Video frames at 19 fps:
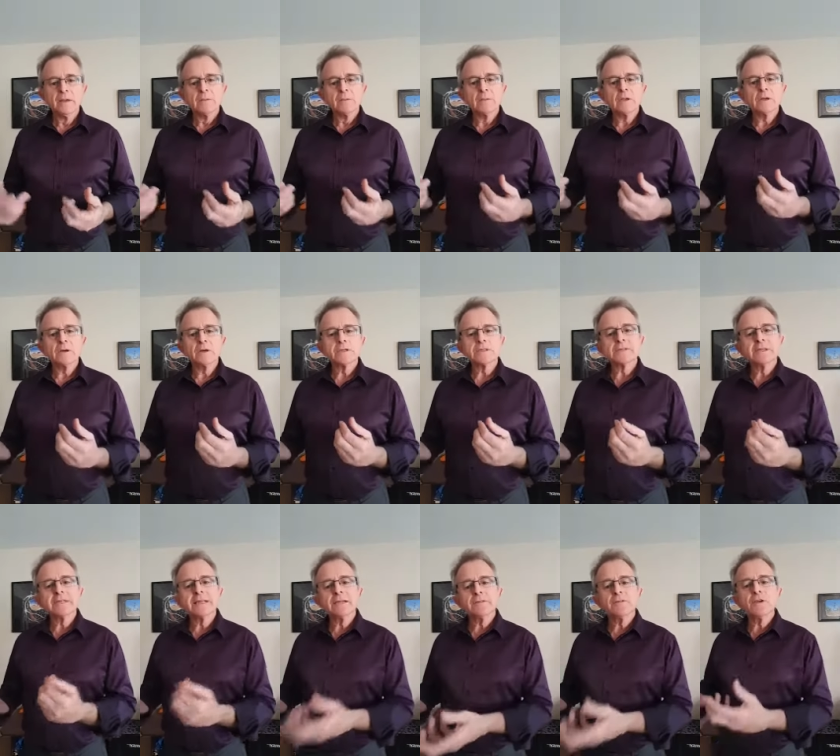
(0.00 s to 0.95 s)
Because
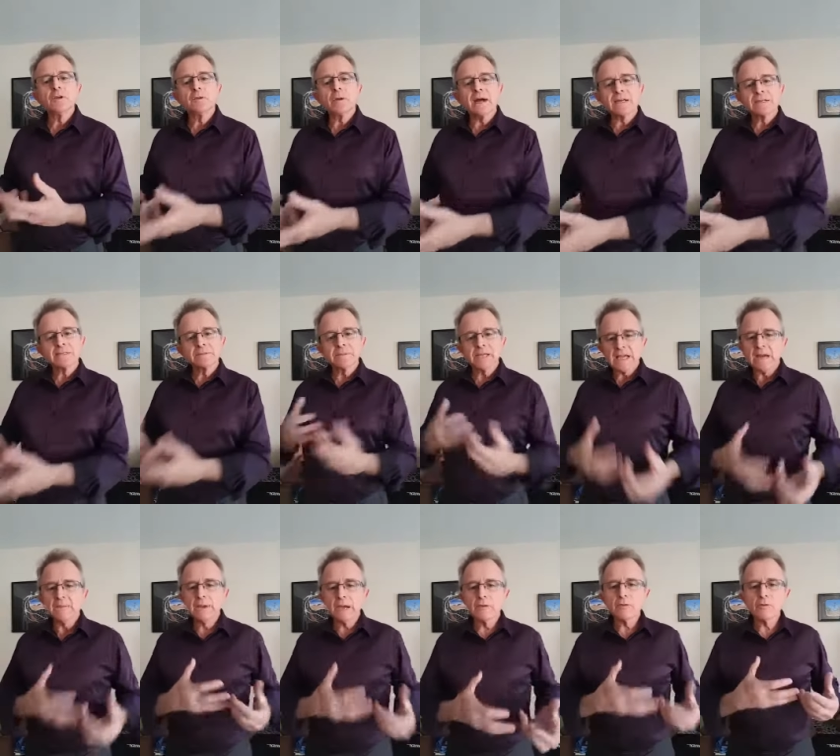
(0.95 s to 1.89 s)
if you ask them to
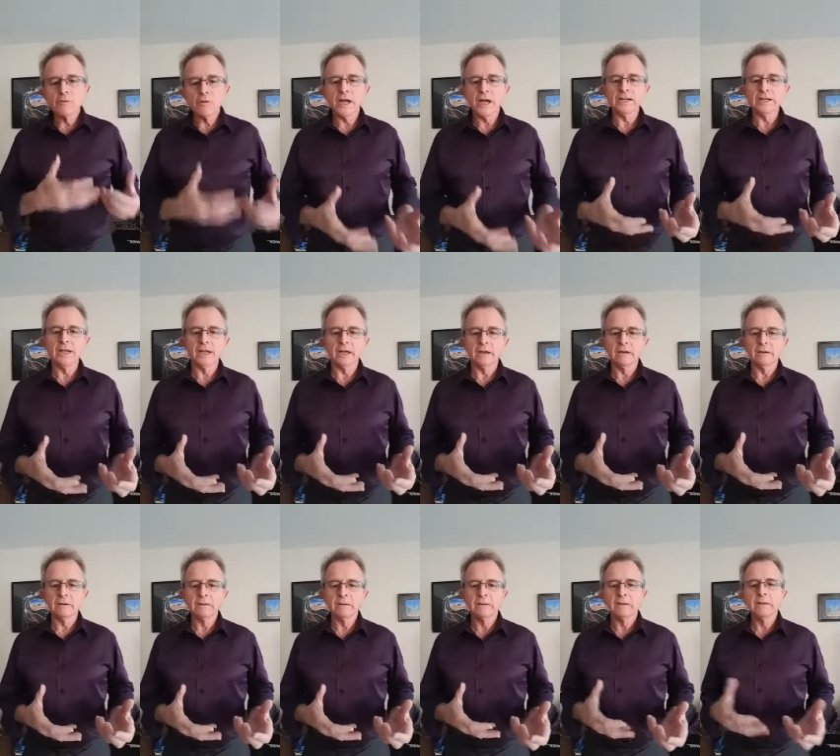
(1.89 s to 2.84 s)
come over right
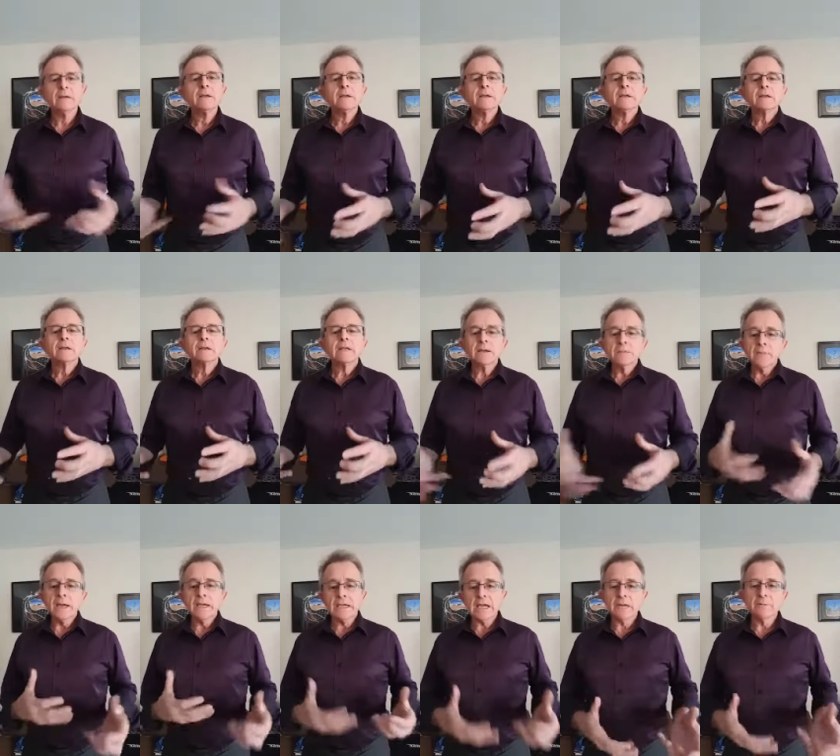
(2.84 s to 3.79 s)
now, they
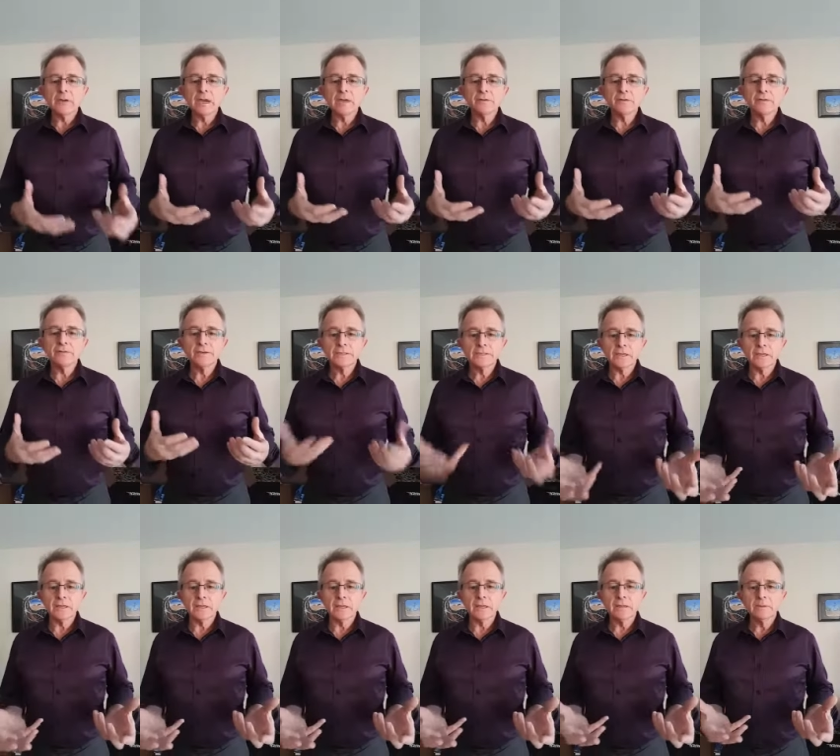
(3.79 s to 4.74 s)
may come over
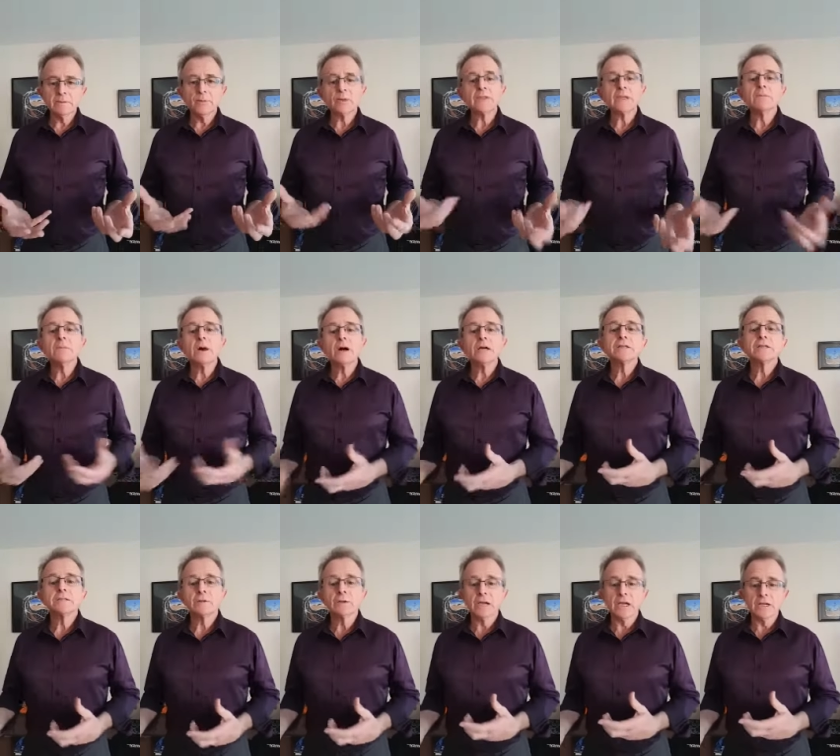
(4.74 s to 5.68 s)
physically, but their mind's
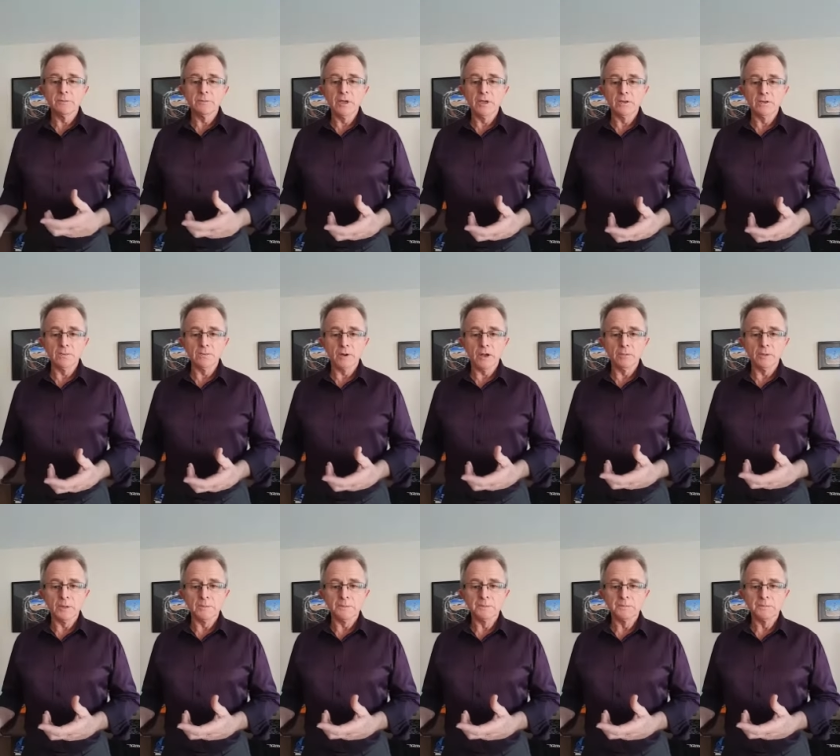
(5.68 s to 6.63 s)
still going to be on the
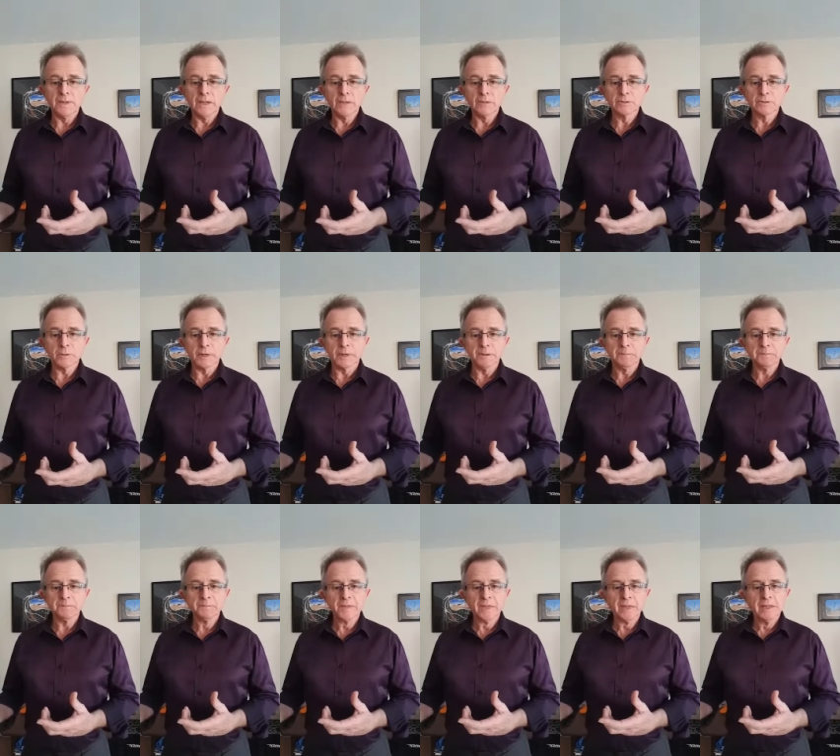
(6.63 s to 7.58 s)
problem elsewhere.
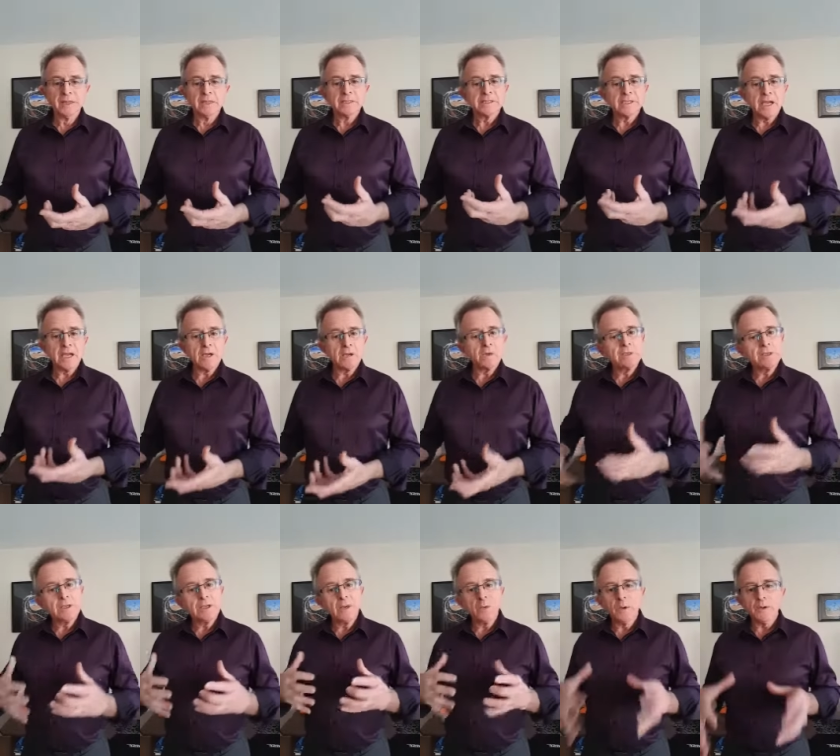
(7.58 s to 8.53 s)
So
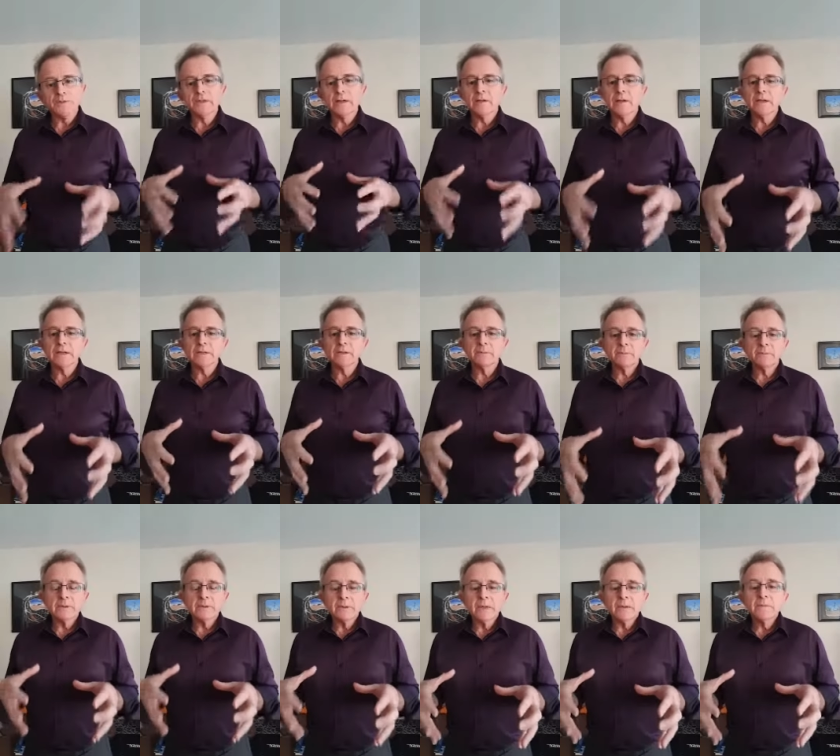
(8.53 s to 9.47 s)
you want their,
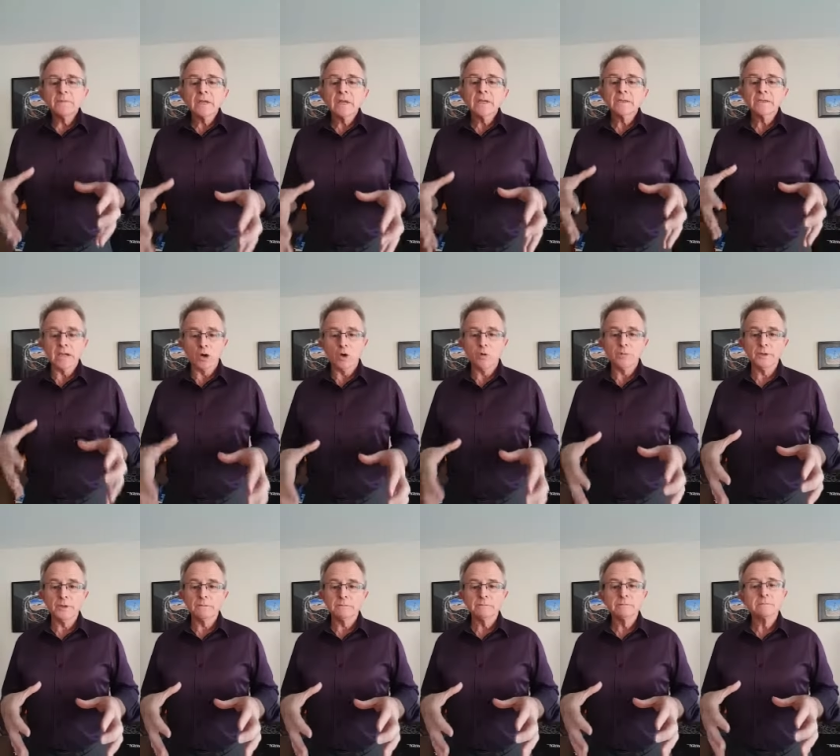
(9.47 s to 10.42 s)
them there to help
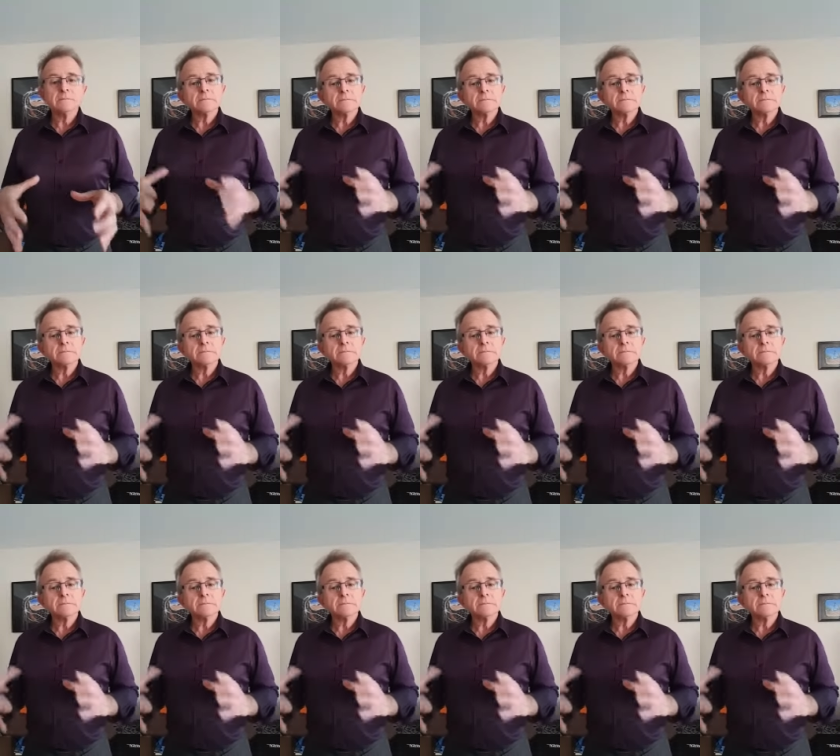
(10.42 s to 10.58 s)
you?